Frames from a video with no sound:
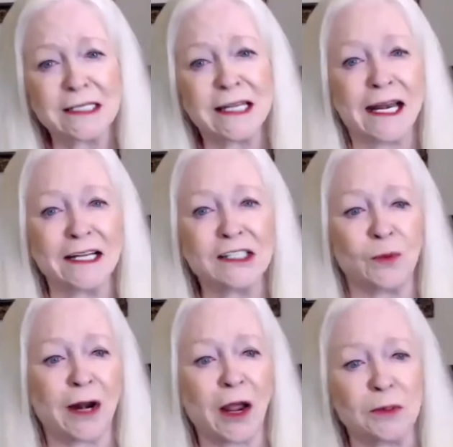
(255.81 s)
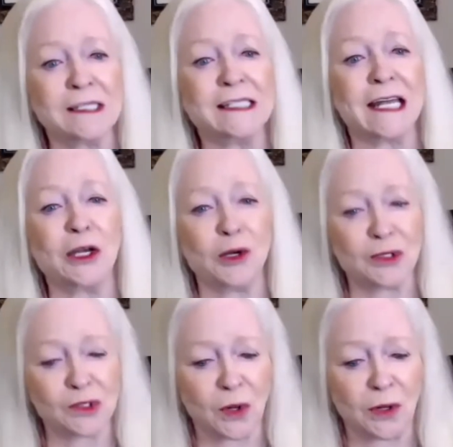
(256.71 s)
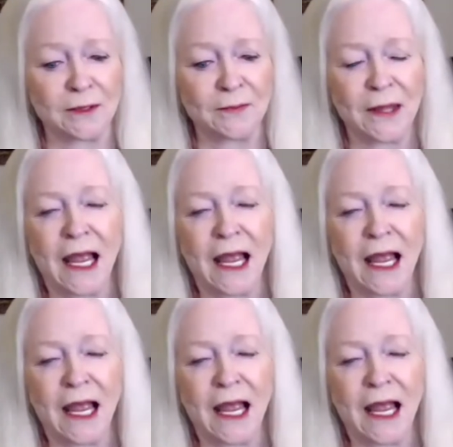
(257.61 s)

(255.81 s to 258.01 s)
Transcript: tenants when I was 10 years old.